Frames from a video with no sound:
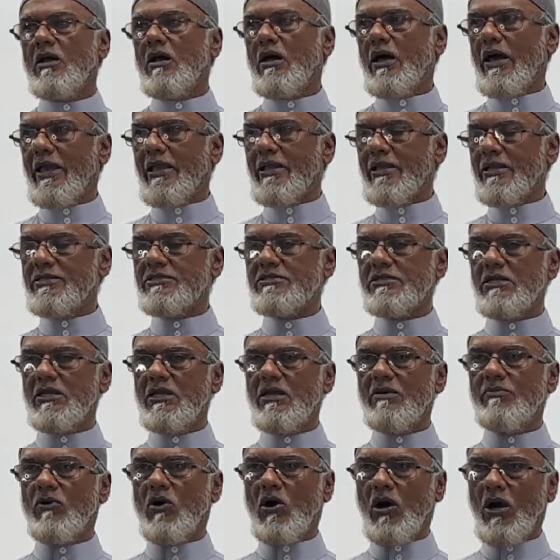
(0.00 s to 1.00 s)
I can
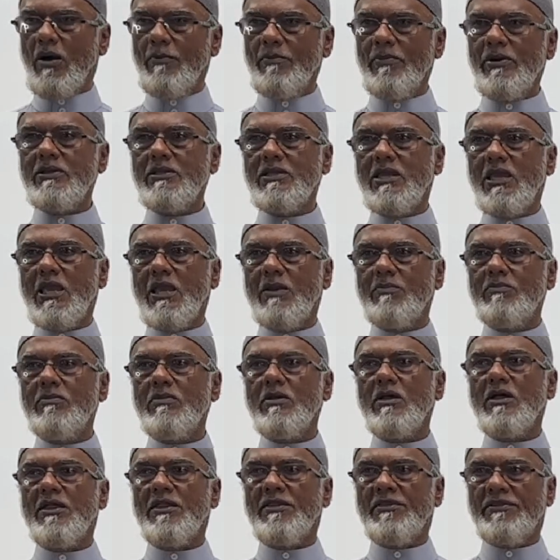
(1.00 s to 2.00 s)
say Muhammad came,
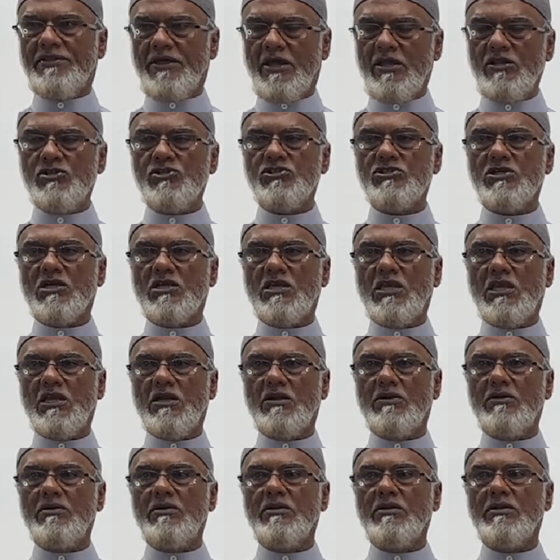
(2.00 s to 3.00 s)
then
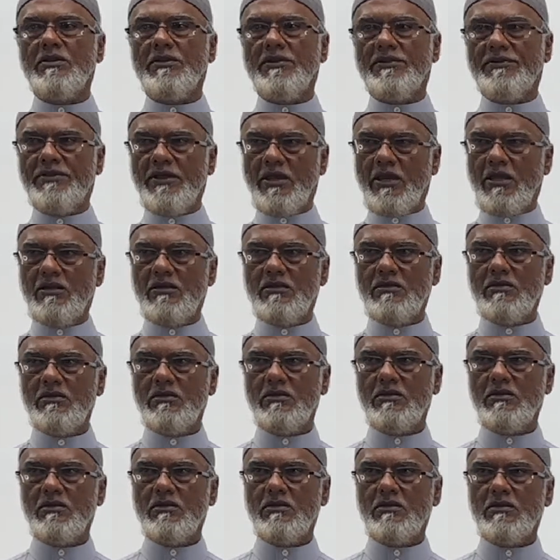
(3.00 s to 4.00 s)
Shakir, then
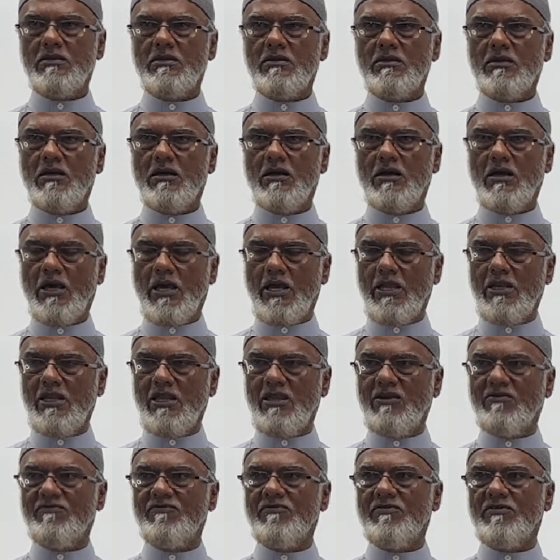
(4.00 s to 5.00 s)

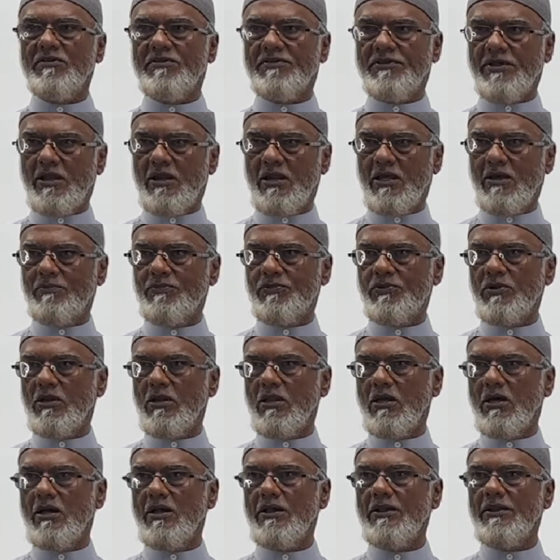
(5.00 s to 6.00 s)
Hanif, then
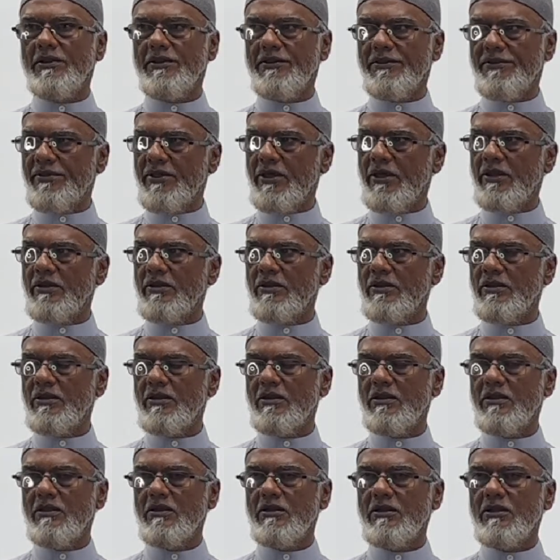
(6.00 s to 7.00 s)
Abdullah, then.
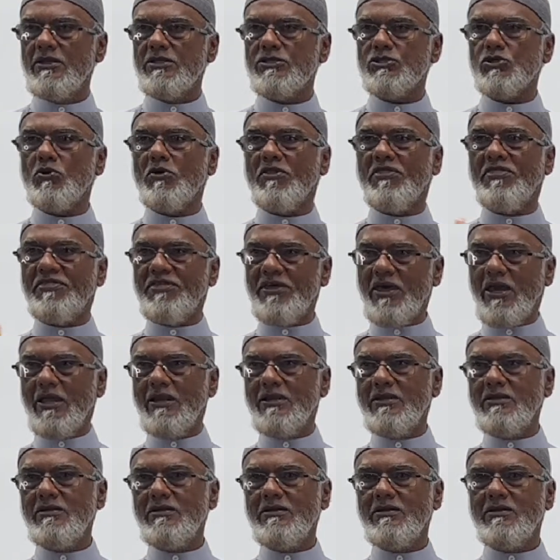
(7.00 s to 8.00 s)
So
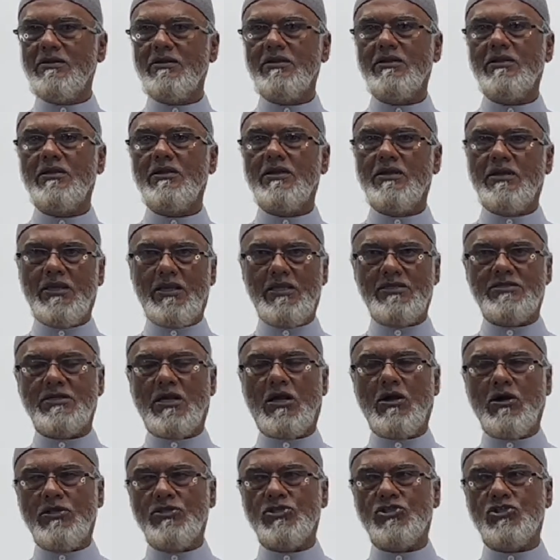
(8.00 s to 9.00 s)
then is a
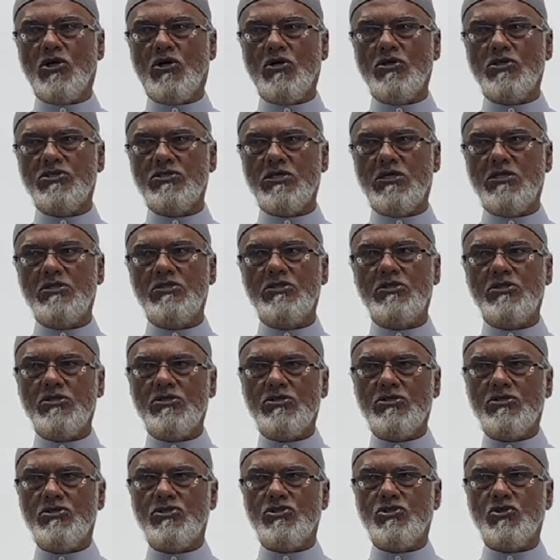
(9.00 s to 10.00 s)
conjunction
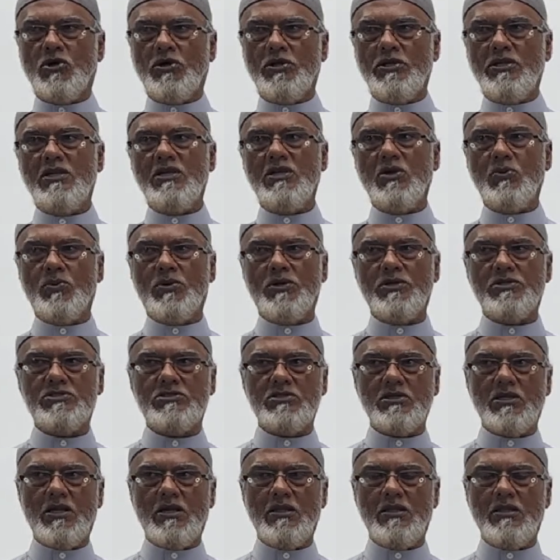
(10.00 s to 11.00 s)
joining the words
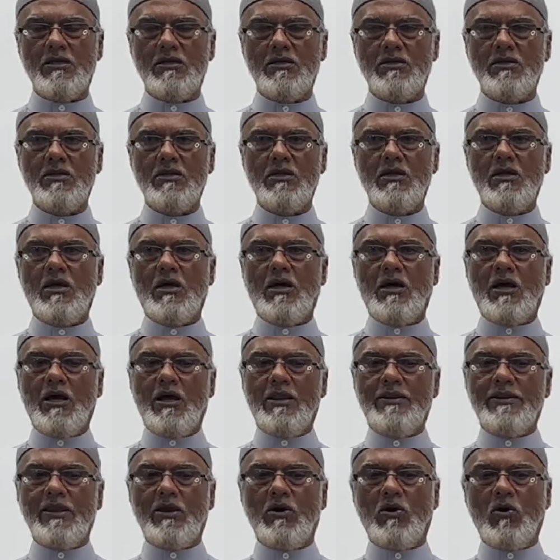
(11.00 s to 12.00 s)
together,
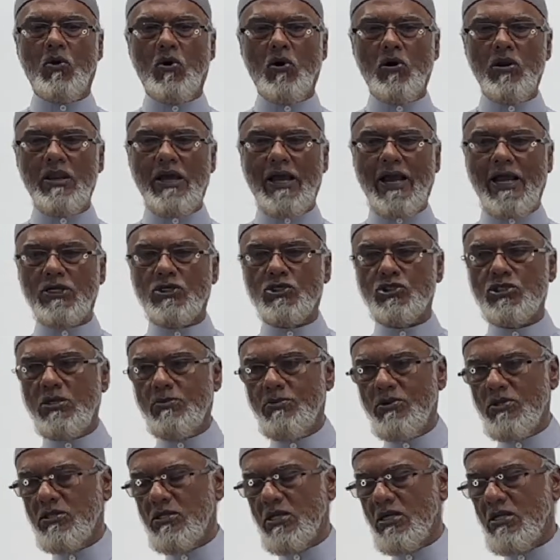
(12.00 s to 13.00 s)
and they're all
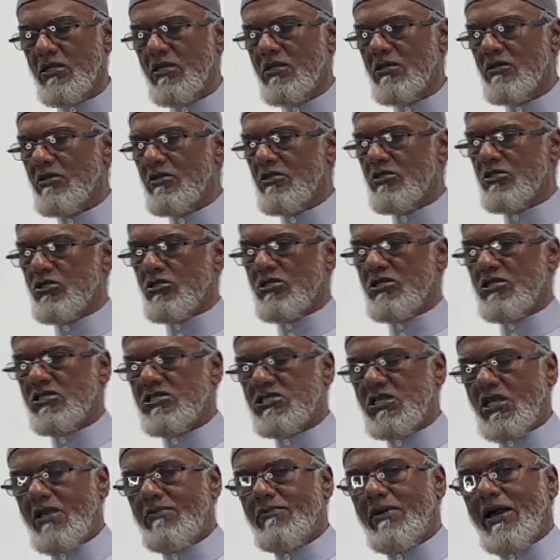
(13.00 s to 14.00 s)
attributed to the
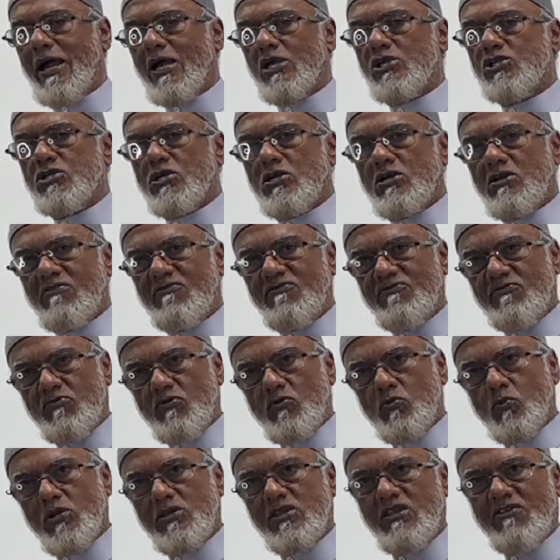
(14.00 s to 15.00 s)
same action of
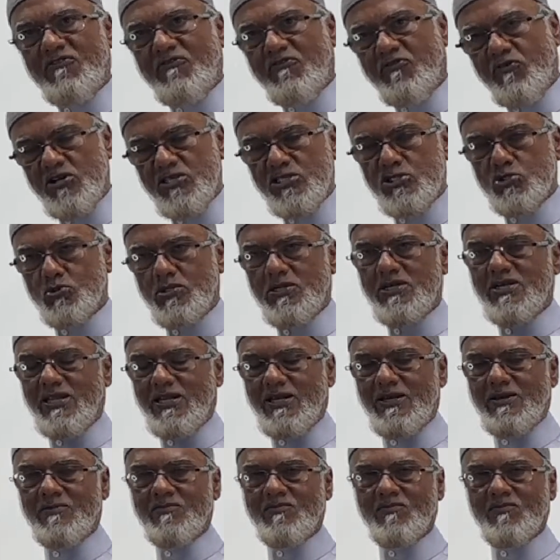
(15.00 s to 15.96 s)
what the first one did.